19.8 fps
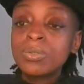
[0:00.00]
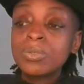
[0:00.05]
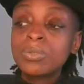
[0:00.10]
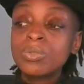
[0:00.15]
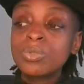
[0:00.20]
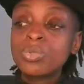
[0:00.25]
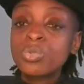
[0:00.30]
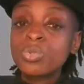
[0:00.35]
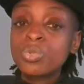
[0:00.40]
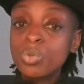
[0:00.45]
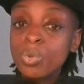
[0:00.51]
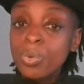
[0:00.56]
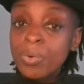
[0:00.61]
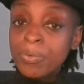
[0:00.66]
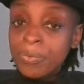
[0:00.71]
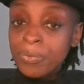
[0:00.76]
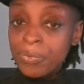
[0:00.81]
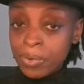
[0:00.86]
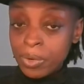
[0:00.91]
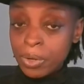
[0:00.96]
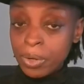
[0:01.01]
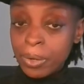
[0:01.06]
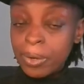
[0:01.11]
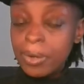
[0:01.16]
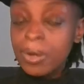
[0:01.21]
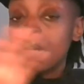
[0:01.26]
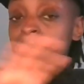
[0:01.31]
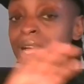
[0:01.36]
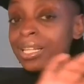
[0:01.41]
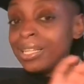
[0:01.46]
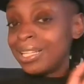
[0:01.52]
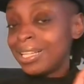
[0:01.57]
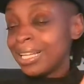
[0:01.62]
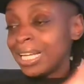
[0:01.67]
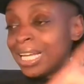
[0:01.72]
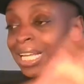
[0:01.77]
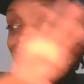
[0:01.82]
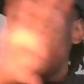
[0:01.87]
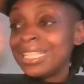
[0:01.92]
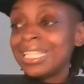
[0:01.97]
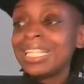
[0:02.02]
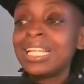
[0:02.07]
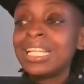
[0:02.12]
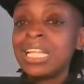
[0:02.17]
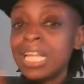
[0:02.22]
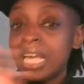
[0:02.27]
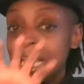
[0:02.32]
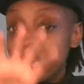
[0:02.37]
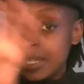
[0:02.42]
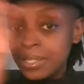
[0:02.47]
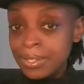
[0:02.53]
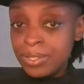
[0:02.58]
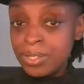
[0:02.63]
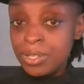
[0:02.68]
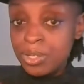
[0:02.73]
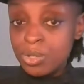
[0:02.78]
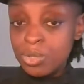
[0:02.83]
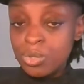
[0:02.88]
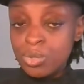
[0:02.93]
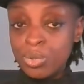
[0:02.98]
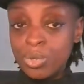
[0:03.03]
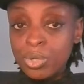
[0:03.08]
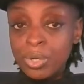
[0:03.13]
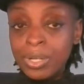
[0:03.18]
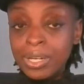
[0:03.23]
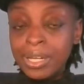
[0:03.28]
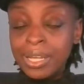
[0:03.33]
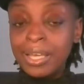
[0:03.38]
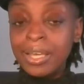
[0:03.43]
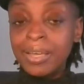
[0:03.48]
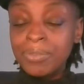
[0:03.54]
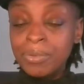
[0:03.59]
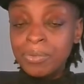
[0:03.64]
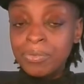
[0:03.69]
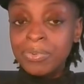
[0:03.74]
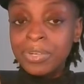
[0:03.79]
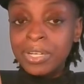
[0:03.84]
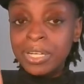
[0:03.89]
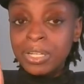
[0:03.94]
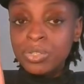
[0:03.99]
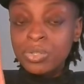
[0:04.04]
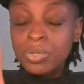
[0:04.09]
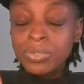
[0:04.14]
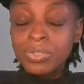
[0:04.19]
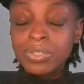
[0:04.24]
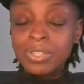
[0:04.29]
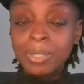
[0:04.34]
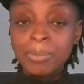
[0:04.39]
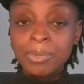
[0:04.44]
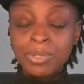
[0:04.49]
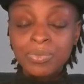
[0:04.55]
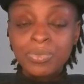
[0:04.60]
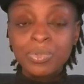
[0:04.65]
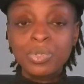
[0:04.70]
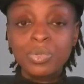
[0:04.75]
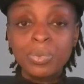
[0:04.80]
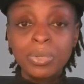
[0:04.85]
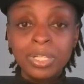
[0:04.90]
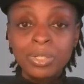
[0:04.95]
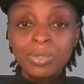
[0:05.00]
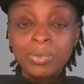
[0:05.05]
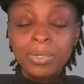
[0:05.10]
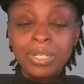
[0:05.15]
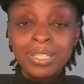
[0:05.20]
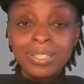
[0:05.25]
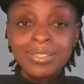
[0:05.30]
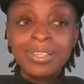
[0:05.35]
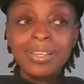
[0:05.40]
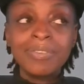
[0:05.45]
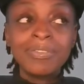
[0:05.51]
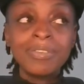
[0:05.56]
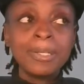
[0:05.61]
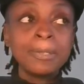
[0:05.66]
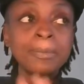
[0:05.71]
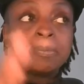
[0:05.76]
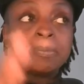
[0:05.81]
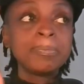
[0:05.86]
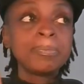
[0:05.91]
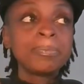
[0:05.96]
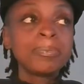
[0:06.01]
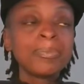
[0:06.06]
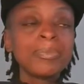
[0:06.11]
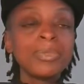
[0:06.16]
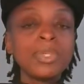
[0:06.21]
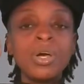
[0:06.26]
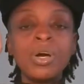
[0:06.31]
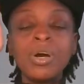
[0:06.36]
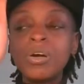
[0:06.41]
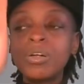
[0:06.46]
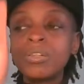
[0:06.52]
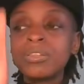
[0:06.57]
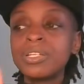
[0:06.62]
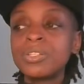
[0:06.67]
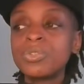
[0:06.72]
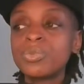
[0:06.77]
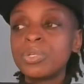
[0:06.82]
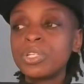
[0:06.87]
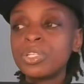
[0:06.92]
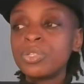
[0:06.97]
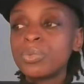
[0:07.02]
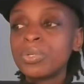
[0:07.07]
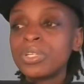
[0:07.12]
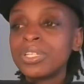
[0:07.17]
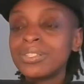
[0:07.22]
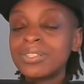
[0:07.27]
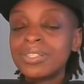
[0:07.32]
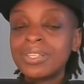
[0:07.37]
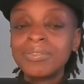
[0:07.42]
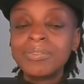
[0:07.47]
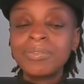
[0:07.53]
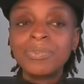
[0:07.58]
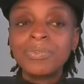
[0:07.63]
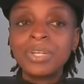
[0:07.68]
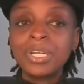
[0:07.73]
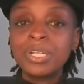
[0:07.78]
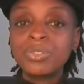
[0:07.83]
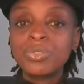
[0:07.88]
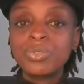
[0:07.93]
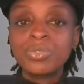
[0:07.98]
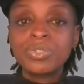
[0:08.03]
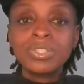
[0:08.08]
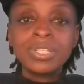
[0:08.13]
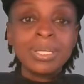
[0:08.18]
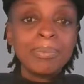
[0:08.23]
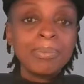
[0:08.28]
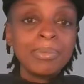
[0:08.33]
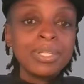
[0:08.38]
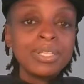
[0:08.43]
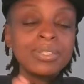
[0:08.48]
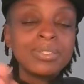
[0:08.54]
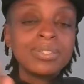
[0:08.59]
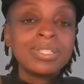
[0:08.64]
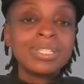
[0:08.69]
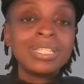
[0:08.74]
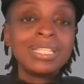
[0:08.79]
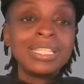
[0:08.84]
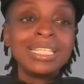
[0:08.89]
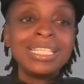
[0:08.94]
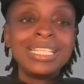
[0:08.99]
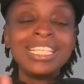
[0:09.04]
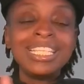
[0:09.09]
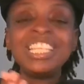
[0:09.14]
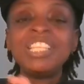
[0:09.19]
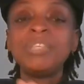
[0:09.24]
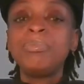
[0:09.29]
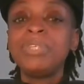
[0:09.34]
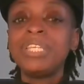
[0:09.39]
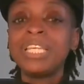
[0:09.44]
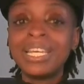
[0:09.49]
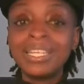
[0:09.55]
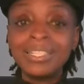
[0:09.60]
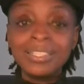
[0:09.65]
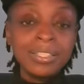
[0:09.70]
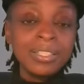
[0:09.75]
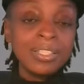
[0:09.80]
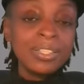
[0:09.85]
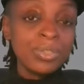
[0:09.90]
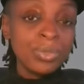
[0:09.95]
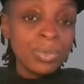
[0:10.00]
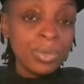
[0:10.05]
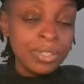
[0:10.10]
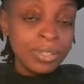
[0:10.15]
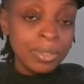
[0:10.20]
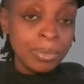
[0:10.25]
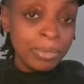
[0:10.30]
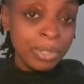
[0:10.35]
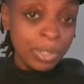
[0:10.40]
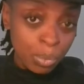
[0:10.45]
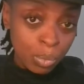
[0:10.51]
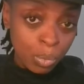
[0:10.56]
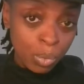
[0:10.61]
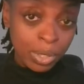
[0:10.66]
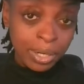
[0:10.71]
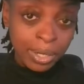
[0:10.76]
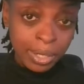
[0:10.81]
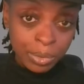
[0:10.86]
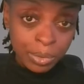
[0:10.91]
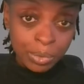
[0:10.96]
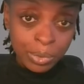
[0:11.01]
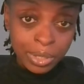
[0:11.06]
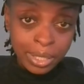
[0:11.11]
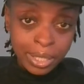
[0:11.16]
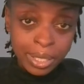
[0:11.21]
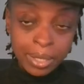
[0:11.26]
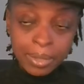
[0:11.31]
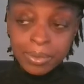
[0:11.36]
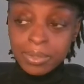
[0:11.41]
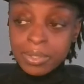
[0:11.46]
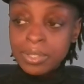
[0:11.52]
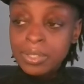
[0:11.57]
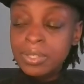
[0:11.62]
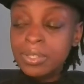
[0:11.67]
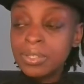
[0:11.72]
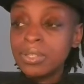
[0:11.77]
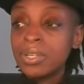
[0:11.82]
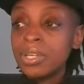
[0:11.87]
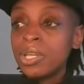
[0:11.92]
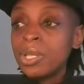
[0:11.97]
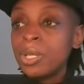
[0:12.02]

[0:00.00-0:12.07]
so far at the last year. So you're going to have your financial statements for 2027. On that 2027 financial statements, the EBIT is going to be 100,000.